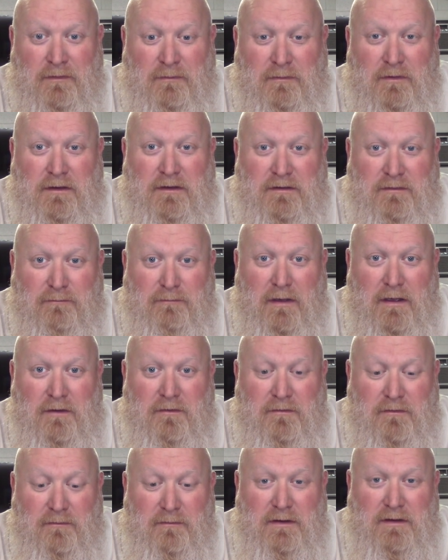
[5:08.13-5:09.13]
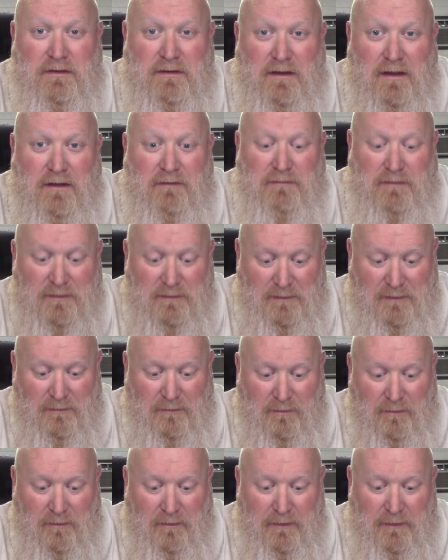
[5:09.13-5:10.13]
But it's better to be safe than
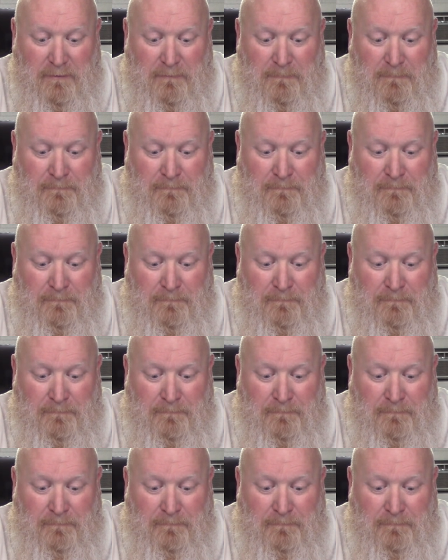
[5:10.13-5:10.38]
sorry.